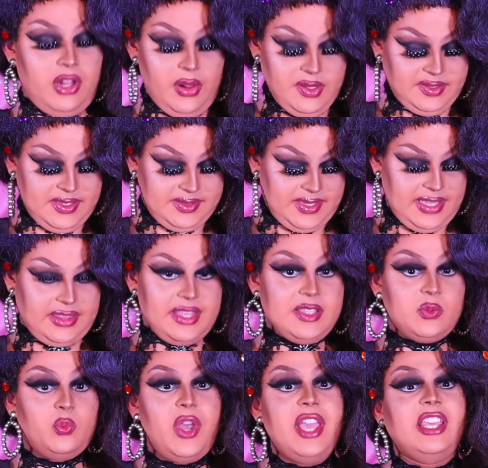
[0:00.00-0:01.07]
you notice this, like
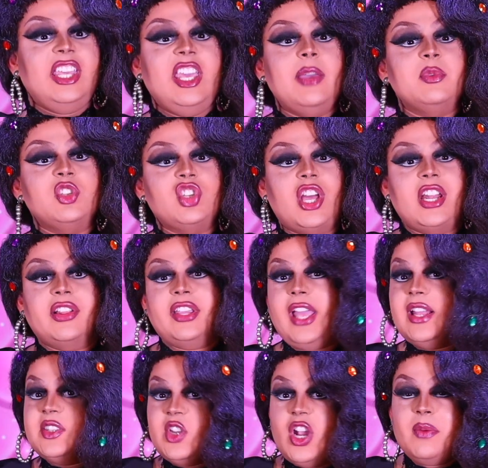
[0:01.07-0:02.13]
this wig keeps shedding.
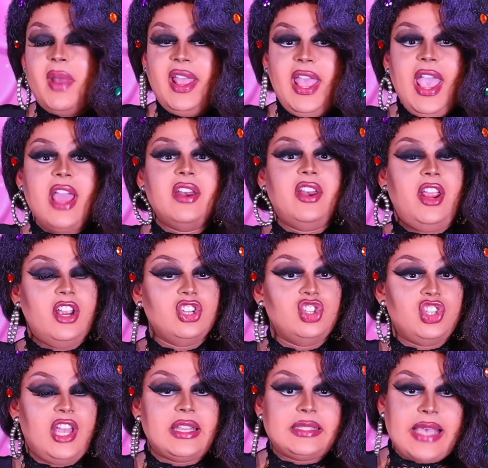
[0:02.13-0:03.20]
Like I turn my head and hair
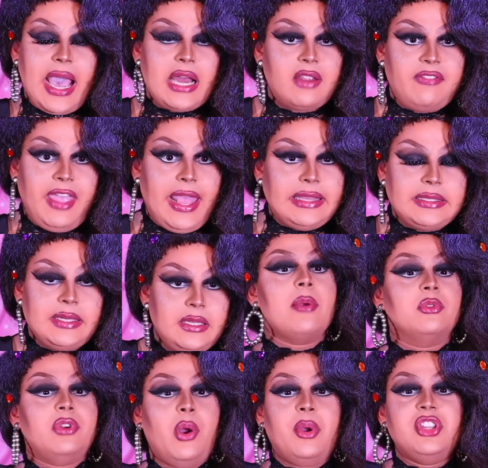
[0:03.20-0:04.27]
sheds out of it.
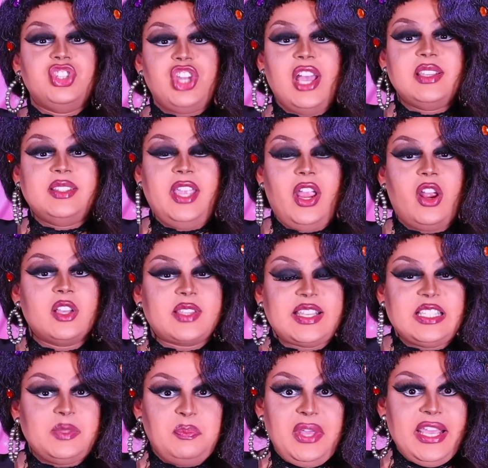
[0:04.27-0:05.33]
I'm growing chest hair as
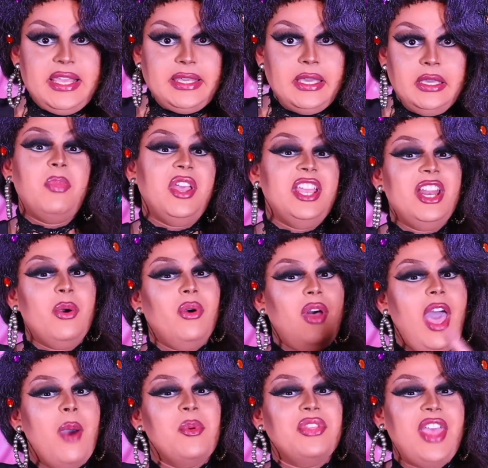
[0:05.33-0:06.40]
I speak. But you know it
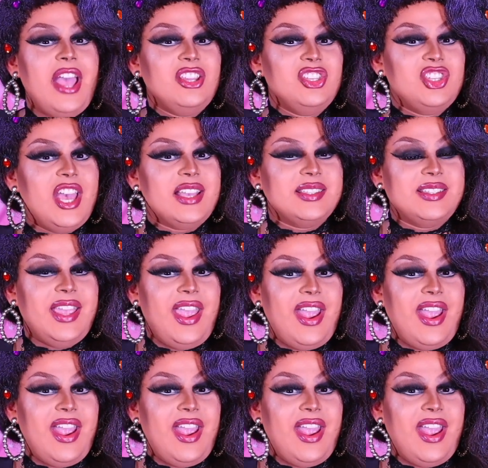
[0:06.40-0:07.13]
will help with that chest